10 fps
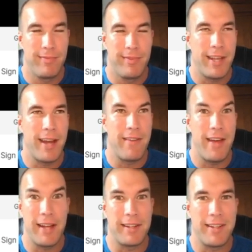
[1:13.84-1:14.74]
kind of a
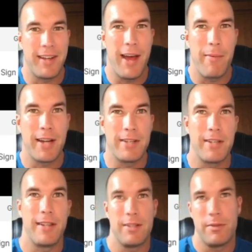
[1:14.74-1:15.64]
hectic time. And I actually
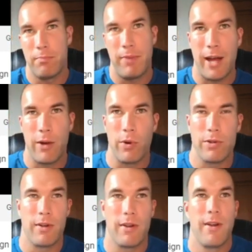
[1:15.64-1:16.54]
did this
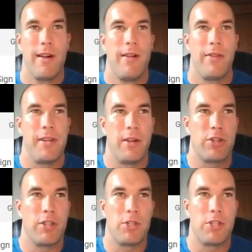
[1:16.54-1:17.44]
backwards where the
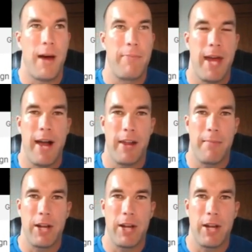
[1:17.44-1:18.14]
dealership shopped the hell out of my